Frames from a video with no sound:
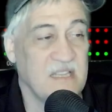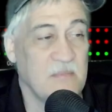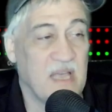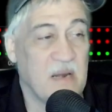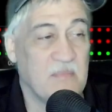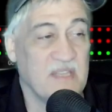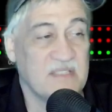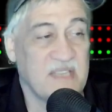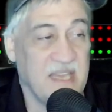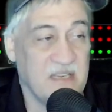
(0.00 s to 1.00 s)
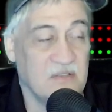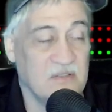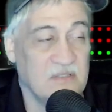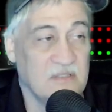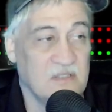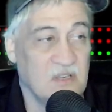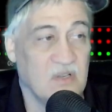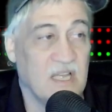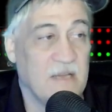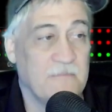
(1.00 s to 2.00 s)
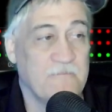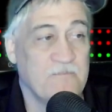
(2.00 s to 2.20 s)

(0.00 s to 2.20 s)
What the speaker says: the bottom of this candle, okay?